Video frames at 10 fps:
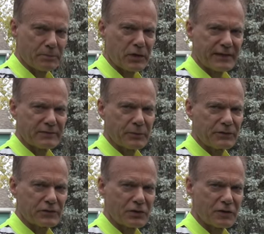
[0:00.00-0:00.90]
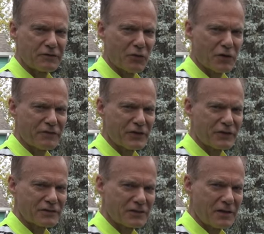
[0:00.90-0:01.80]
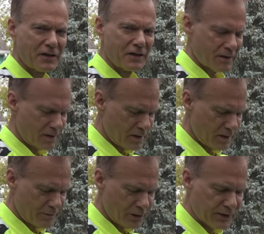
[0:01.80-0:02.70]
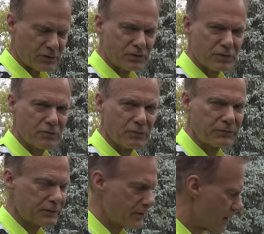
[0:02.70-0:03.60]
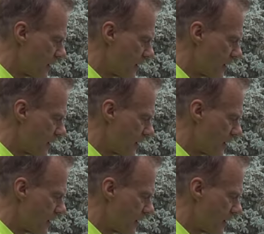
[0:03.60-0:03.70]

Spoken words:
replacements to your 4-foot fluorescent tubes.